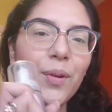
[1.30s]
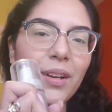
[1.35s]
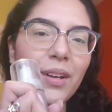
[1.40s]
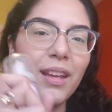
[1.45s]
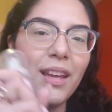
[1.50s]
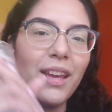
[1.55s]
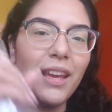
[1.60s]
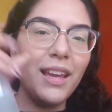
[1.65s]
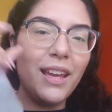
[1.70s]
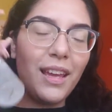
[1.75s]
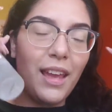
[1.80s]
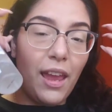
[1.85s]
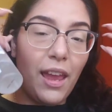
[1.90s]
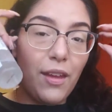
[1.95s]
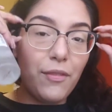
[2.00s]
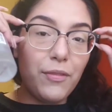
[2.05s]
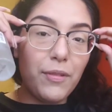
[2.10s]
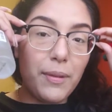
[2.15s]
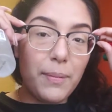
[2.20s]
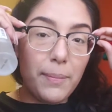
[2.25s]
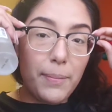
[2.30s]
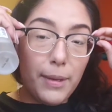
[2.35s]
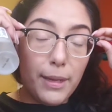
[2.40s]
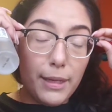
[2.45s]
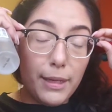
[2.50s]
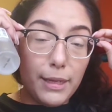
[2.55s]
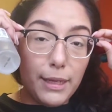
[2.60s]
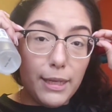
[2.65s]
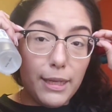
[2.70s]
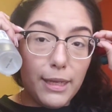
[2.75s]
morning,
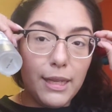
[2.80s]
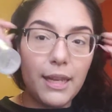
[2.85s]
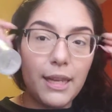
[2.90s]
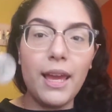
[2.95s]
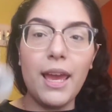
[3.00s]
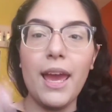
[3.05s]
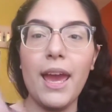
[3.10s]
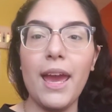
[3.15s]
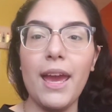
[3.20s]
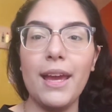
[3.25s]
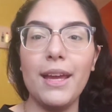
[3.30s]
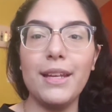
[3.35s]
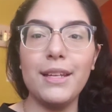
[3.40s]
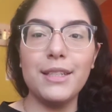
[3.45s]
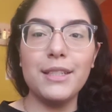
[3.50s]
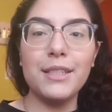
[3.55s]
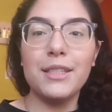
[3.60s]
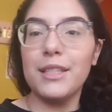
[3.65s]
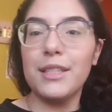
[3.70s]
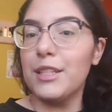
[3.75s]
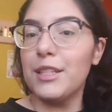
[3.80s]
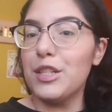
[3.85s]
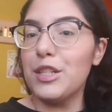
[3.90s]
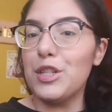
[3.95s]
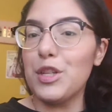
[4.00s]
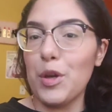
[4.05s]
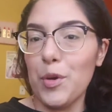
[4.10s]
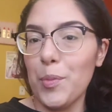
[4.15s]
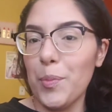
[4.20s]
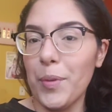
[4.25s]
everybody, and
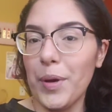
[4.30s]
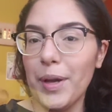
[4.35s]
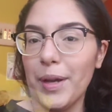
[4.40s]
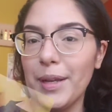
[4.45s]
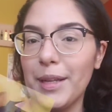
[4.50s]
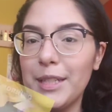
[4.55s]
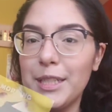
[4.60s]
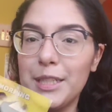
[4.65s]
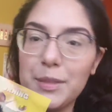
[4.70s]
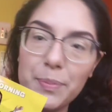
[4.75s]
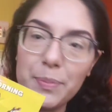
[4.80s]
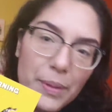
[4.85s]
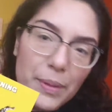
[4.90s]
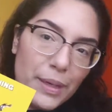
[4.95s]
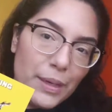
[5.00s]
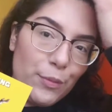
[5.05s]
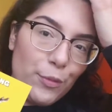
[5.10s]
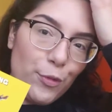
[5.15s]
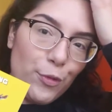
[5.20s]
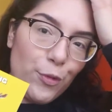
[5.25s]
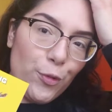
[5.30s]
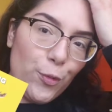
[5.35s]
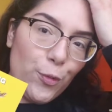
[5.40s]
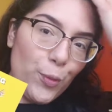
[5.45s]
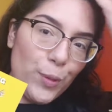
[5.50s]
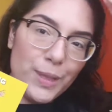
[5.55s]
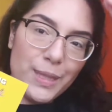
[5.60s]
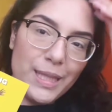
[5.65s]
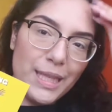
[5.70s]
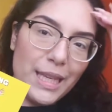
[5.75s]
don't mind my
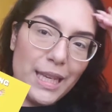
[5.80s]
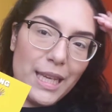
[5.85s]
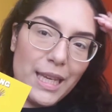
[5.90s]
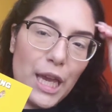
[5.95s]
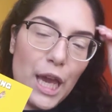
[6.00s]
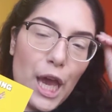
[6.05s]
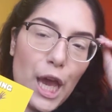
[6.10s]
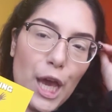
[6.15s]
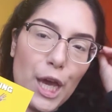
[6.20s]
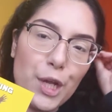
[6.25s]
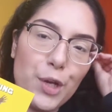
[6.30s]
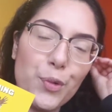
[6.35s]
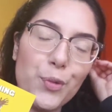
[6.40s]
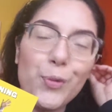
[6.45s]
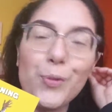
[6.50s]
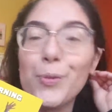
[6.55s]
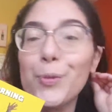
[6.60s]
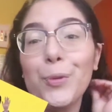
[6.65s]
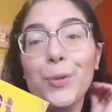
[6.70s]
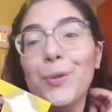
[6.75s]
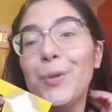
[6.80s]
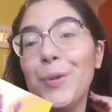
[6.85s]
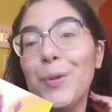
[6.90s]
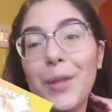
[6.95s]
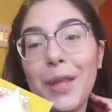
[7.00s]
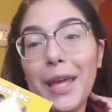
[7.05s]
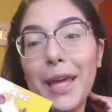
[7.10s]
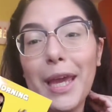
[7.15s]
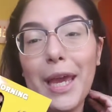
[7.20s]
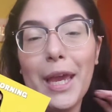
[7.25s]
frizzy,
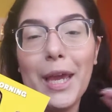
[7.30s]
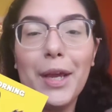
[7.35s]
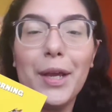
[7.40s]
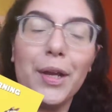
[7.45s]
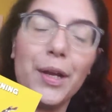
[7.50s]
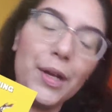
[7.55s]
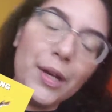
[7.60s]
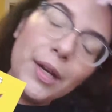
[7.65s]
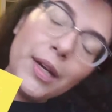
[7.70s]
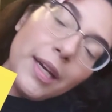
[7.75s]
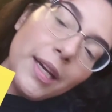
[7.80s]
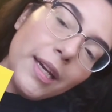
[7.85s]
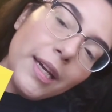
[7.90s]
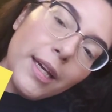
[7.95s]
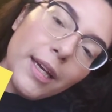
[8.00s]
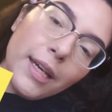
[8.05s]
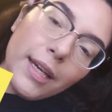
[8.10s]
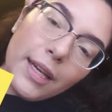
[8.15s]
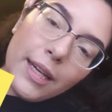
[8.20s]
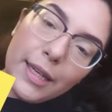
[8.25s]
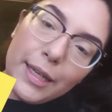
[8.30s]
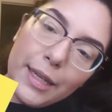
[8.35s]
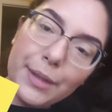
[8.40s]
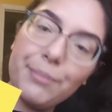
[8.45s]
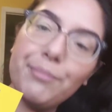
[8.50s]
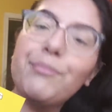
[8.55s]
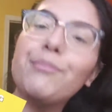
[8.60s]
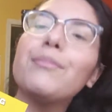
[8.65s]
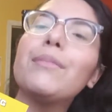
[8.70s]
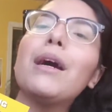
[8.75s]
unruly hair.
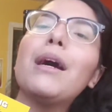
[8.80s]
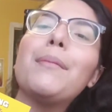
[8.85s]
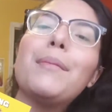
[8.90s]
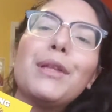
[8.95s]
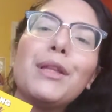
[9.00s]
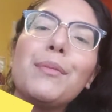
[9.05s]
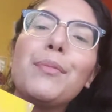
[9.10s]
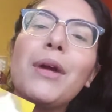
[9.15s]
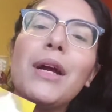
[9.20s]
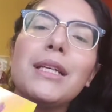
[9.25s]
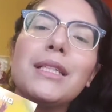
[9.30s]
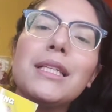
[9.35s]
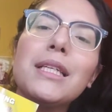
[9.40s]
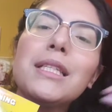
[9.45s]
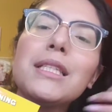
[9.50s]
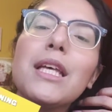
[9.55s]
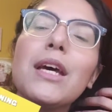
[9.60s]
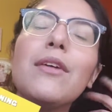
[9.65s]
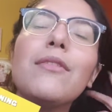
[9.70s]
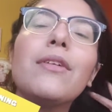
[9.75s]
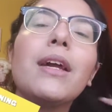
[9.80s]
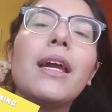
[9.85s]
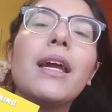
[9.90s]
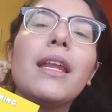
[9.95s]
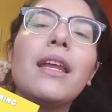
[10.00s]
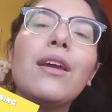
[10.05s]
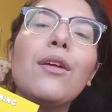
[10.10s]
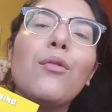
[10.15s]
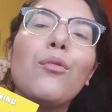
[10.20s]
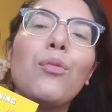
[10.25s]
I'm in the process of
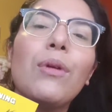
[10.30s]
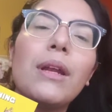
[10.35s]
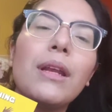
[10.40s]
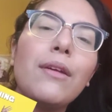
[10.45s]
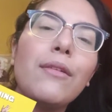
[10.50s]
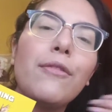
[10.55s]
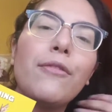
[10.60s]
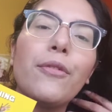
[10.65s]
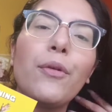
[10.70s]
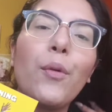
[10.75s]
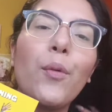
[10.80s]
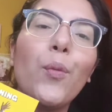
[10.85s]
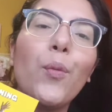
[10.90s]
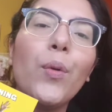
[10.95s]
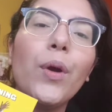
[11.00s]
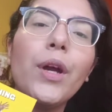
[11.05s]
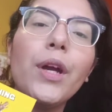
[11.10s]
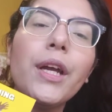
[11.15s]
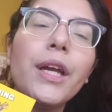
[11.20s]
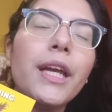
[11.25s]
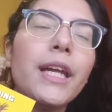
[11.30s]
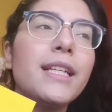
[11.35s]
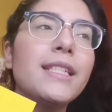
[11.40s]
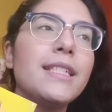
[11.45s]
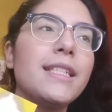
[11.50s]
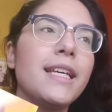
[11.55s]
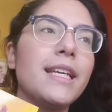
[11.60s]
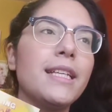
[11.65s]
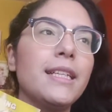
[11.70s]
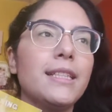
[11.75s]
getting ready for work. It
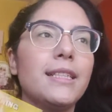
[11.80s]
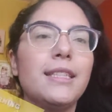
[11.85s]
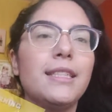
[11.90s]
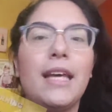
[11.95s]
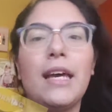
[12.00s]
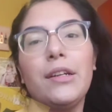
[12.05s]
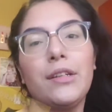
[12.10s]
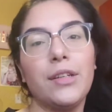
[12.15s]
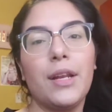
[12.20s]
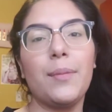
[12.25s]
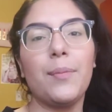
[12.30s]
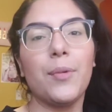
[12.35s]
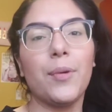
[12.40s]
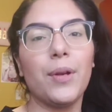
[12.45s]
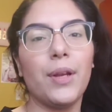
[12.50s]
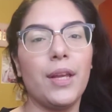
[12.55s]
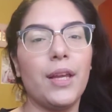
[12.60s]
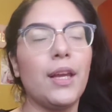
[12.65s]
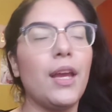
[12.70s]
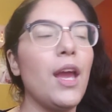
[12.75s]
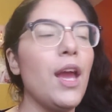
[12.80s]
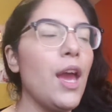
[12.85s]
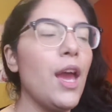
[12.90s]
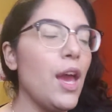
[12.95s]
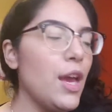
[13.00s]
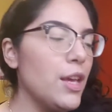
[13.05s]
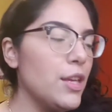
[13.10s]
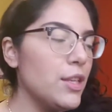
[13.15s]
is a Saturday morning,